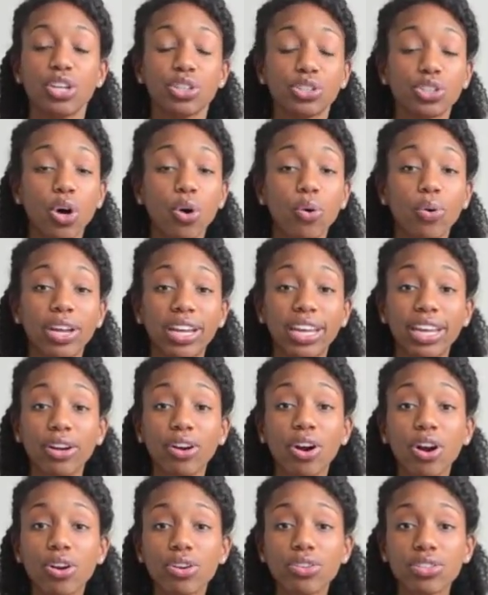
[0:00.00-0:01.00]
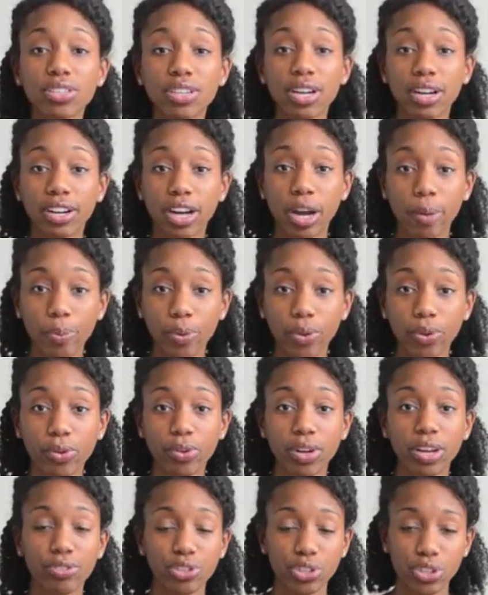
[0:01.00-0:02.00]
So here are a
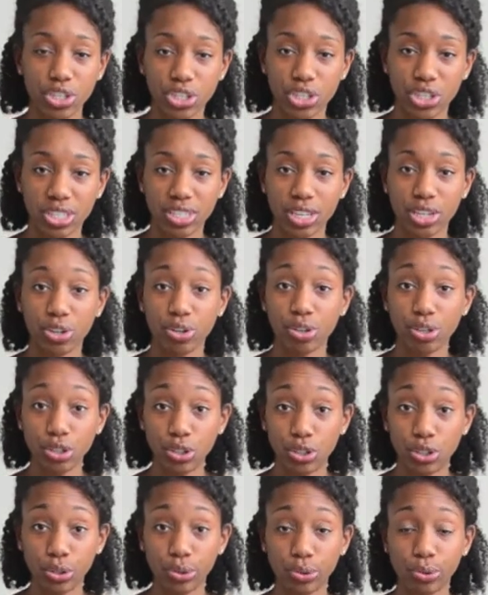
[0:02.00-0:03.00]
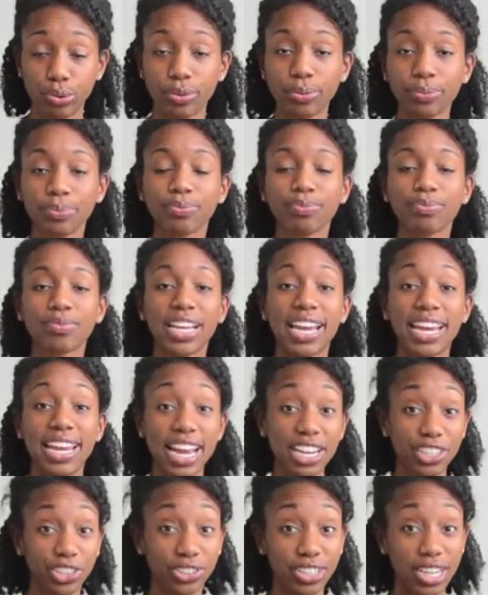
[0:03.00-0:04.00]
couple of stretches that you can do and
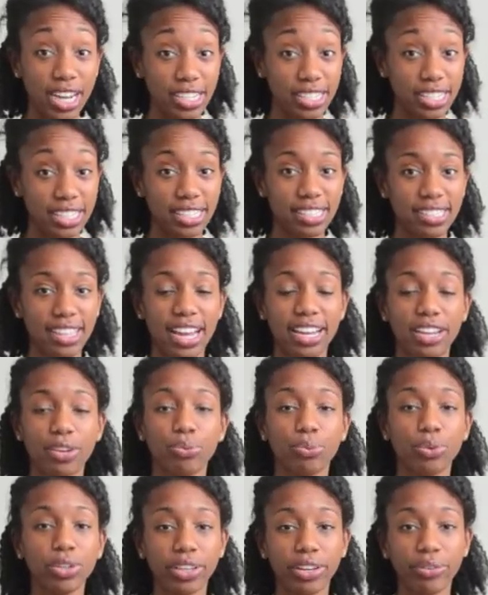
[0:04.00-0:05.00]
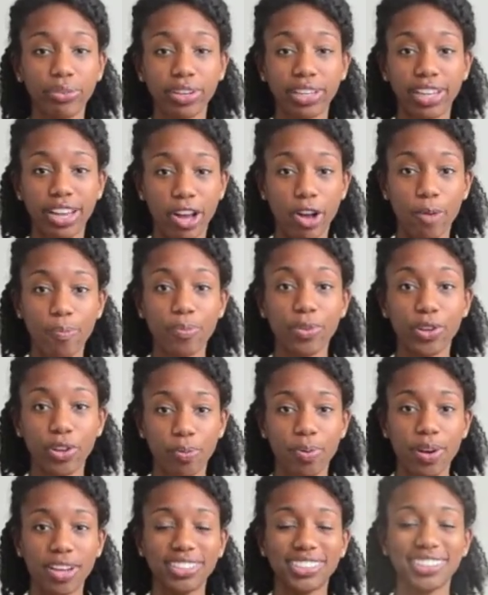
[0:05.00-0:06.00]
exercises that can really, really help
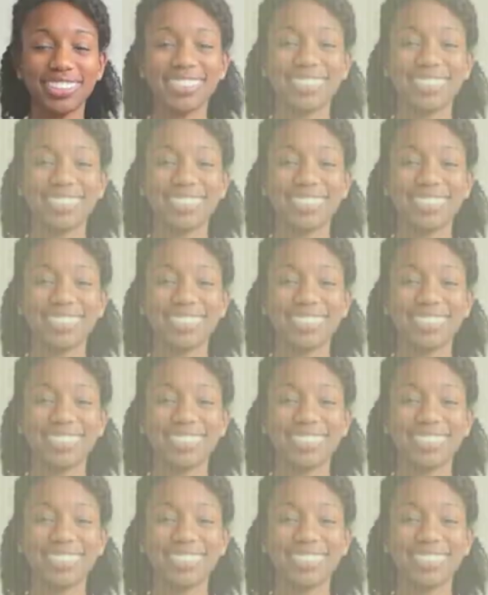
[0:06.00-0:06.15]
your posture.